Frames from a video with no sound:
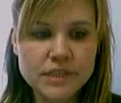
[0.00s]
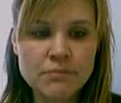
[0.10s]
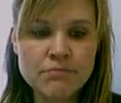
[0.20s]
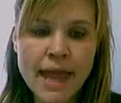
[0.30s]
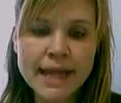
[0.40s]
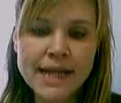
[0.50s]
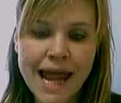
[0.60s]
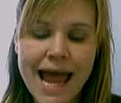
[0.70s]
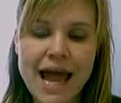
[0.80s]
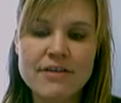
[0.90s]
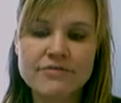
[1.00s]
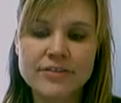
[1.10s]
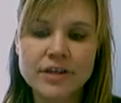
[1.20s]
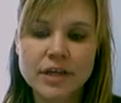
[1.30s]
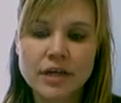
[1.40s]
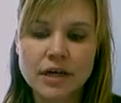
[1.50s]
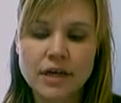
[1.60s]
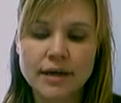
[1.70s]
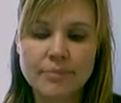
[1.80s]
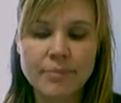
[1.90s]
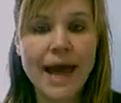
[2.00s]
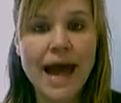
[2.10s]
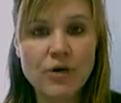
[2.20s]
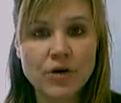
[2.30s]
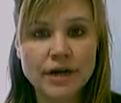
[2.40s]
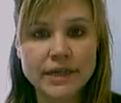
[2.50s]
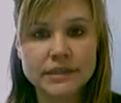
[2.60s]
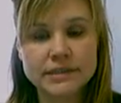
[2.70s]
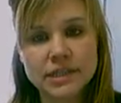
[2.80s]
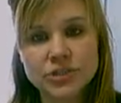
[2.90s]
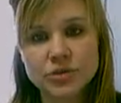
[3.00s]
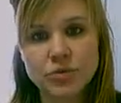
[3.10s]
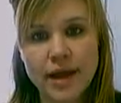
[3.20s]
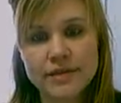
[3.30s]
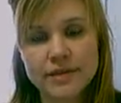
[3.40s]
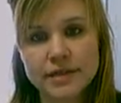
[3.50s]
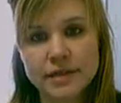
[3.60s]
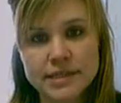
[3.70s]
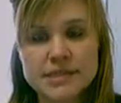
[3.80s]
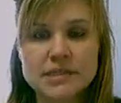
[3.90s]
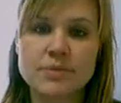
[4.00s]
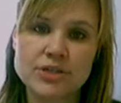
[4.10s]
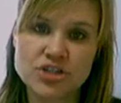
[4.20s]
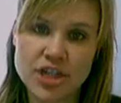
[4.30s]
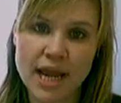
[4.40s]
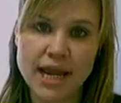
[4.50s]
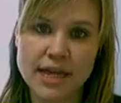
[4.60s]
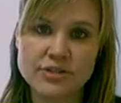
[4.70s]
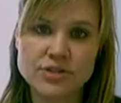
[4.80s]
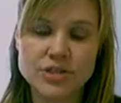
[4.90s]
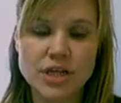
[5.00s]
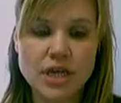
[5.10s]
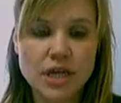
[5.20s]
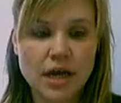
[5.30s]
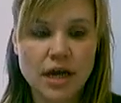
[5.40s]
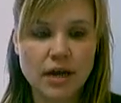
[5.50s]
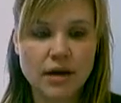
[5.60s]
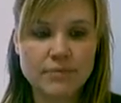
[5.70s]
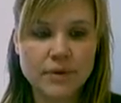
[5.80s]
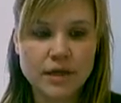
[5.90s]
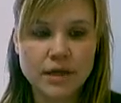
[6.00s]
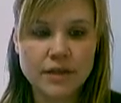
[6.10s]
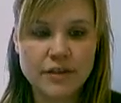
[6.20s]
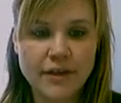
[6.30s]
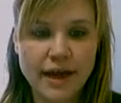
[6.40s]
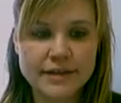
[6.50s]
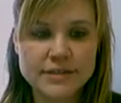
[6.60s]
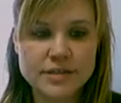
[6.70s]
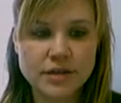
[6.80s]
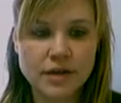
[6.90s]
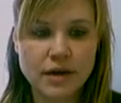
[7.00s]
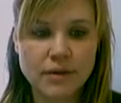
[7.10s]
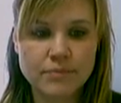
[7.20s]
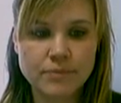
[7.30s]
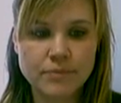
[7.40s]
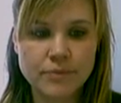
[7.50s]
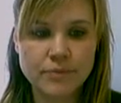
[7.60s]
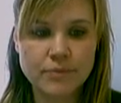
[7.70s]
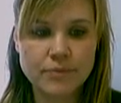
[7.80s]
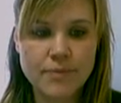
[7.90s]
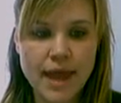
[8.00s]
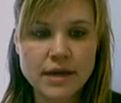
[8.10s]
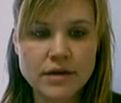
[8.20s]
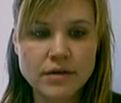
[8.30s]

men have power in such a way that needs to be changed. That men,